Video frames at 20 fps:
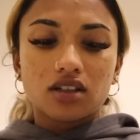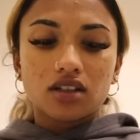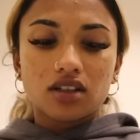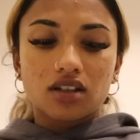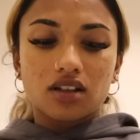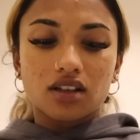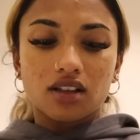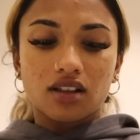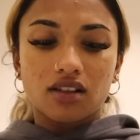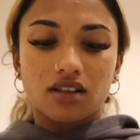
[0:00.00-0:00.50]

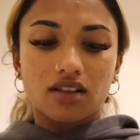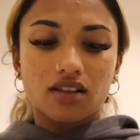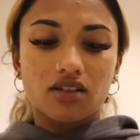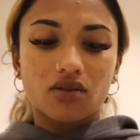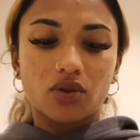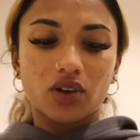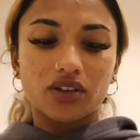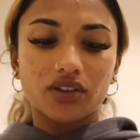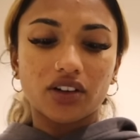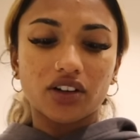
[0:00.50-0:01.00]
because this
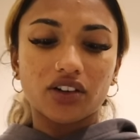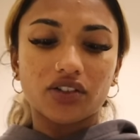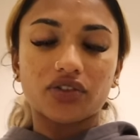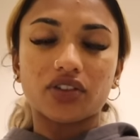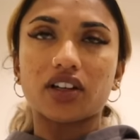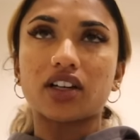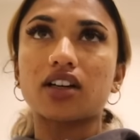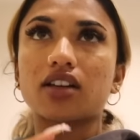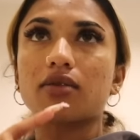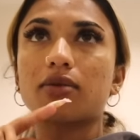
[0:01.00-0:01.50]
12-hour
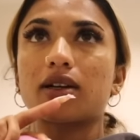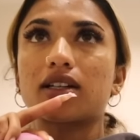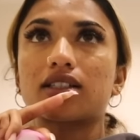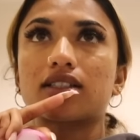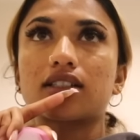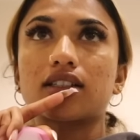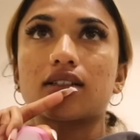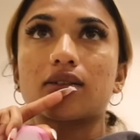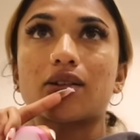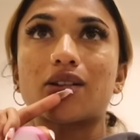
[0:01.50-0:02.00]
flight is about
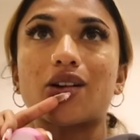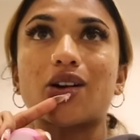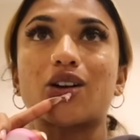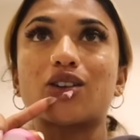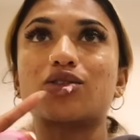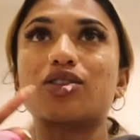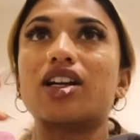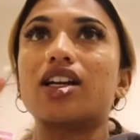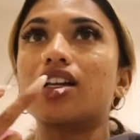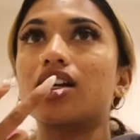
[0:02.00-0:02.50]
to, it was
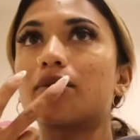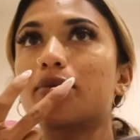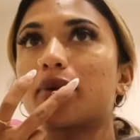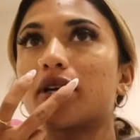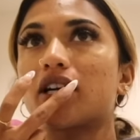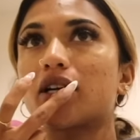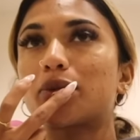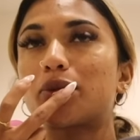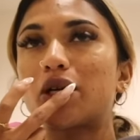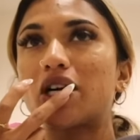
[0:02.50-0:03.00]
already
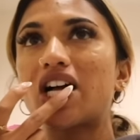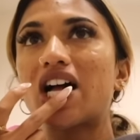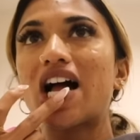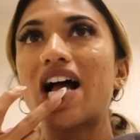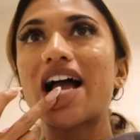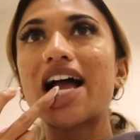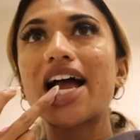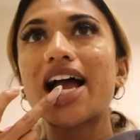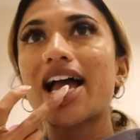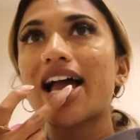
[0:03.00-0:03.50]
unbearable,
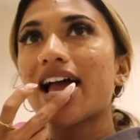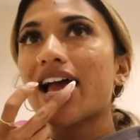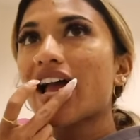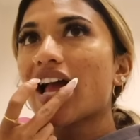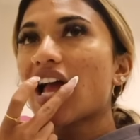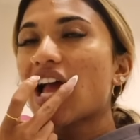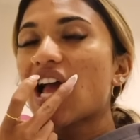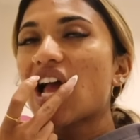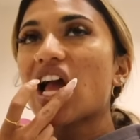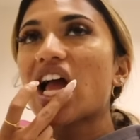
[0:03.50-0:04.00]

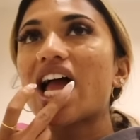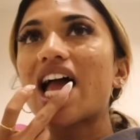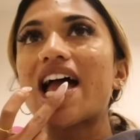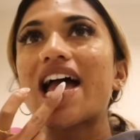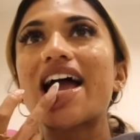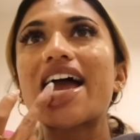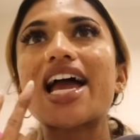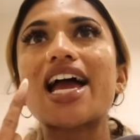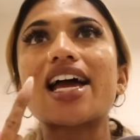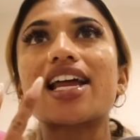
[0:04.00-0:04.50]

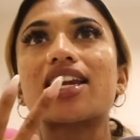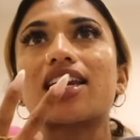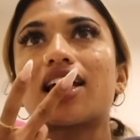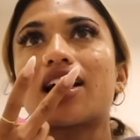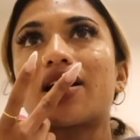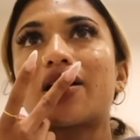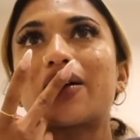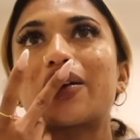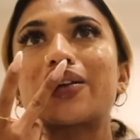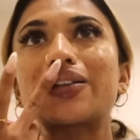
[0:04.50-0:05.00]
And
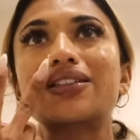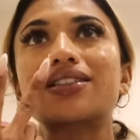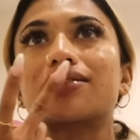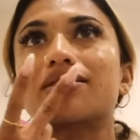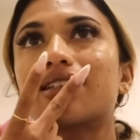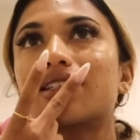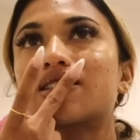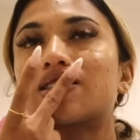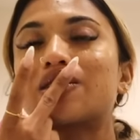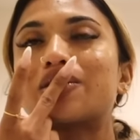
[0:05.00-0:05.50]
now it's
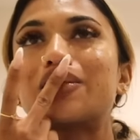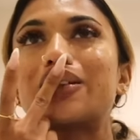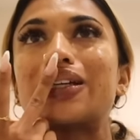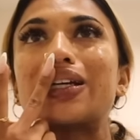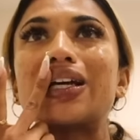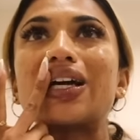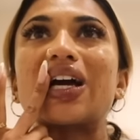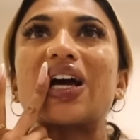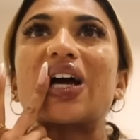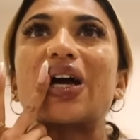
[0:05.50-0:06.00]
about to
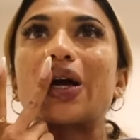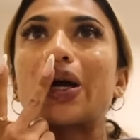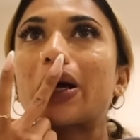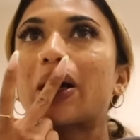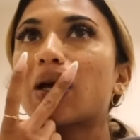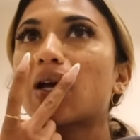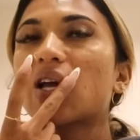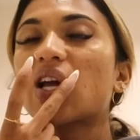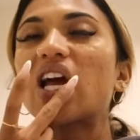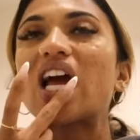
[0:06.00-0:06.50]
be
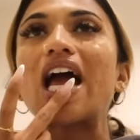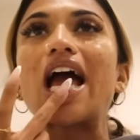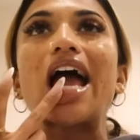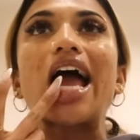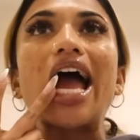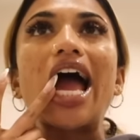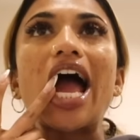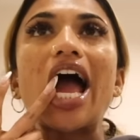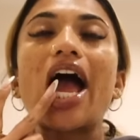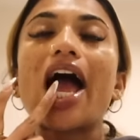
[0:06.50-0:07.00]

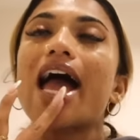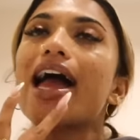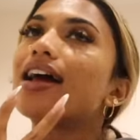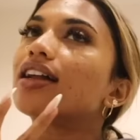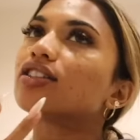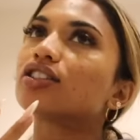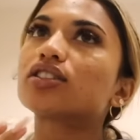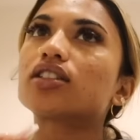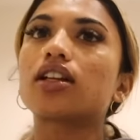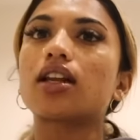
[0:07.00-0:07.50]

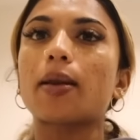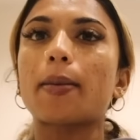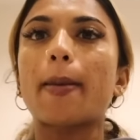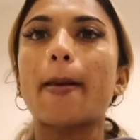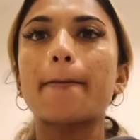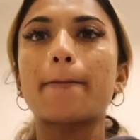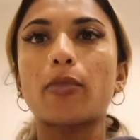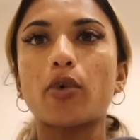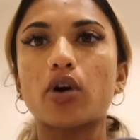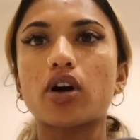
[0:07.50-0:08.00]
just a little
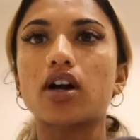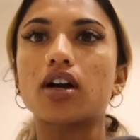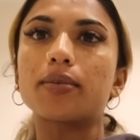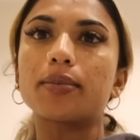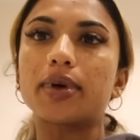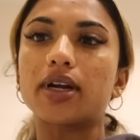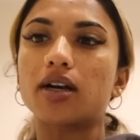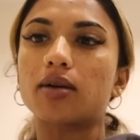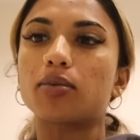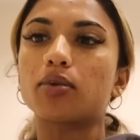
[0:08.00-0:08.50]
bit more
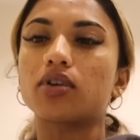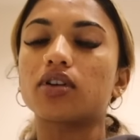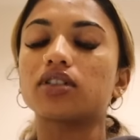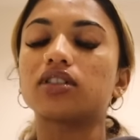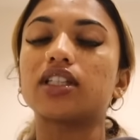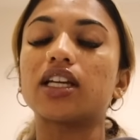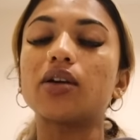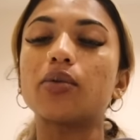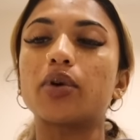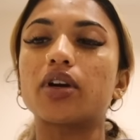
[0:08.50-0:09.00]
unbearable.
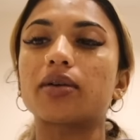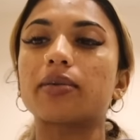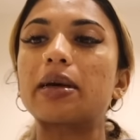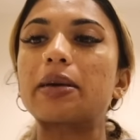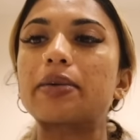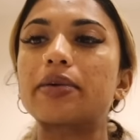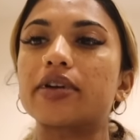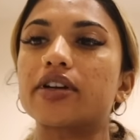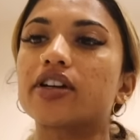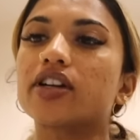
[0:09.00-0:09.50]
Day one of my
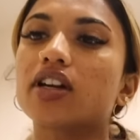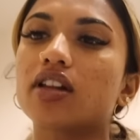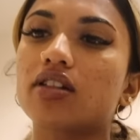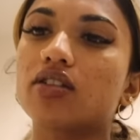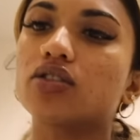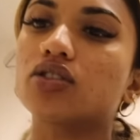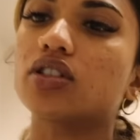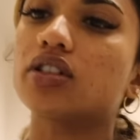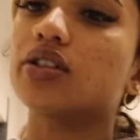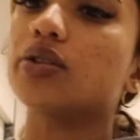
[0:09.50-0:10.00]
period is
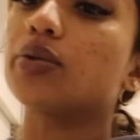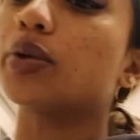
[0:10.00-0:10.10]
usually the